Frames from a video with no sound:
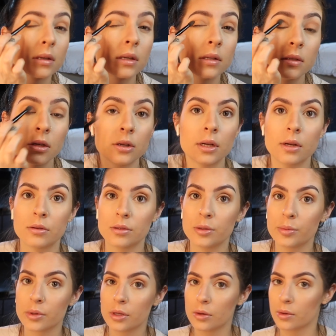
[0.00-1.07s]
it turned out
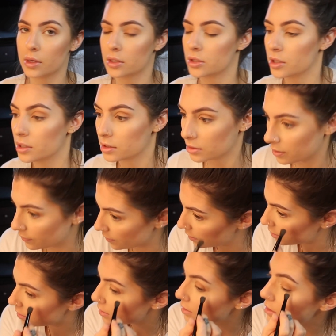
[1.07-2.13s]
super cute yesterday, so I
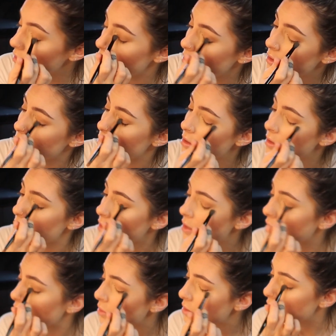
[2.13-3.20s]
figured
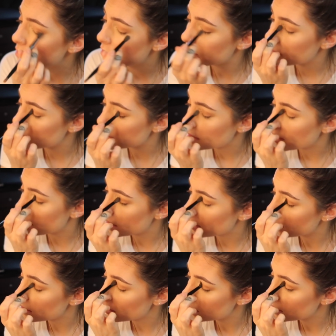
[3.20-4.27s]
that I would do it for
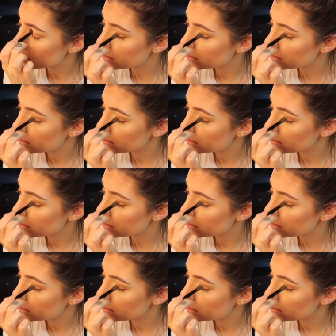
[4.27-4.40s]
today.